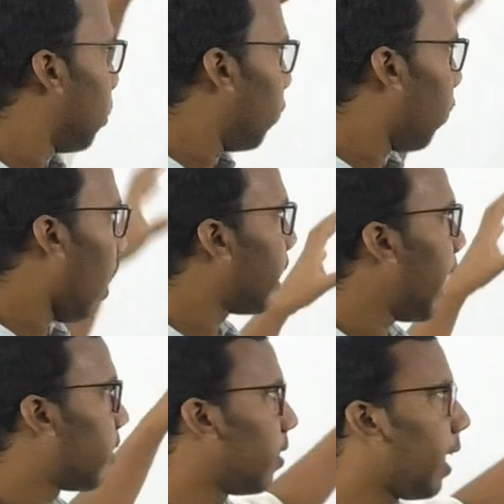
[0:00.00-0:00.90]
what
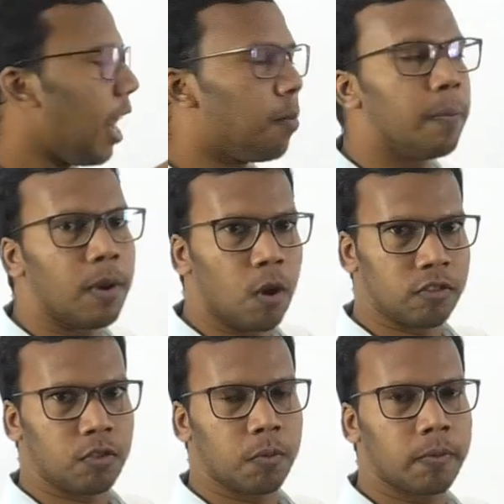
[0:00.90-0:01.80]
taxon the animal
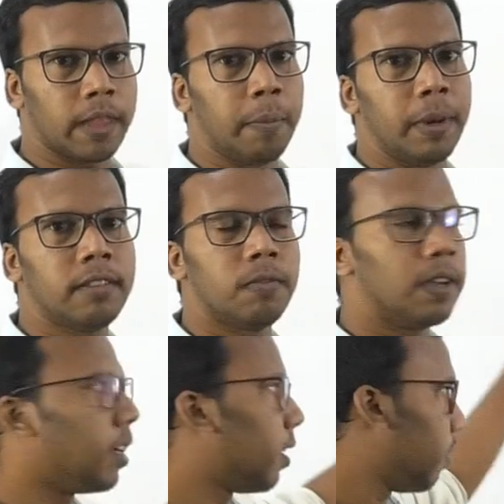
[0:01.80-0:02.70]
belongs to, that means
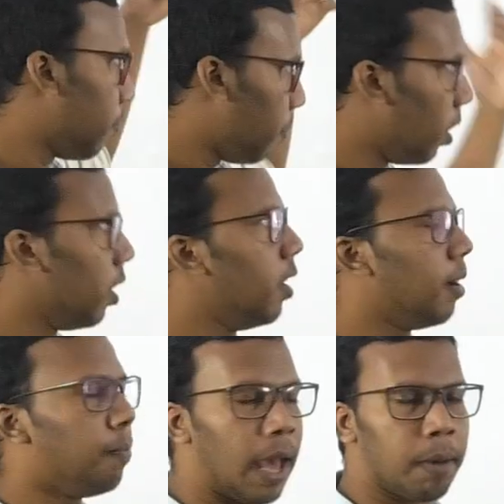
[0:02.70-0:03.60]
whether it is a
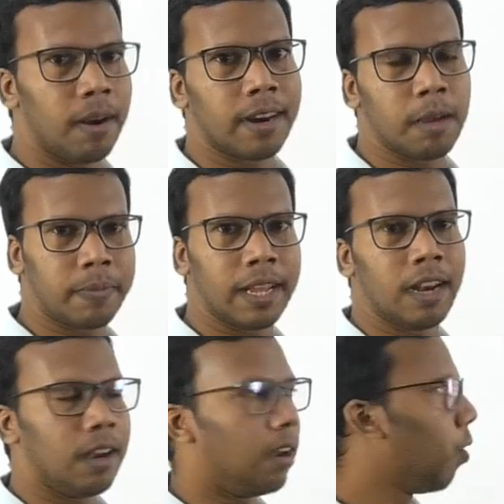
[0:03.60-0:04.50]
bird, mammal,
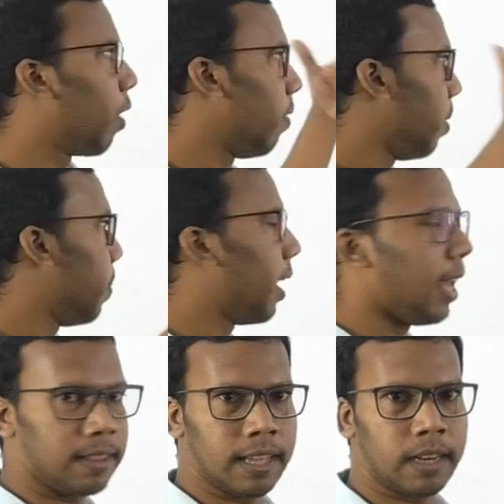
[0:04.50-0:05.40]
reptile or amphibian,
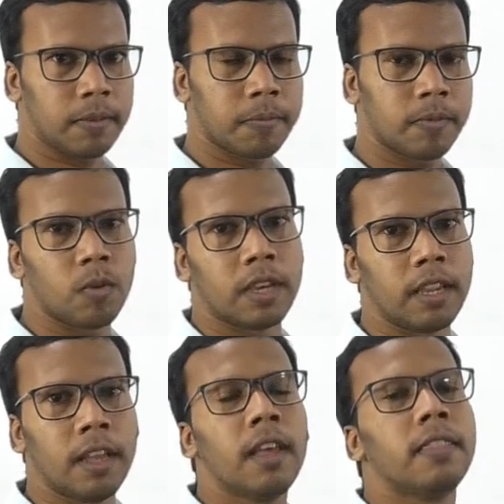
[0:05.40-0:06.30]
like that.
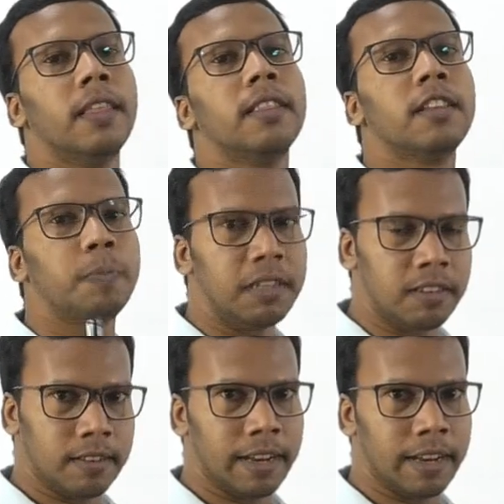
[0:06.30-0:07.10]
Okay, then the species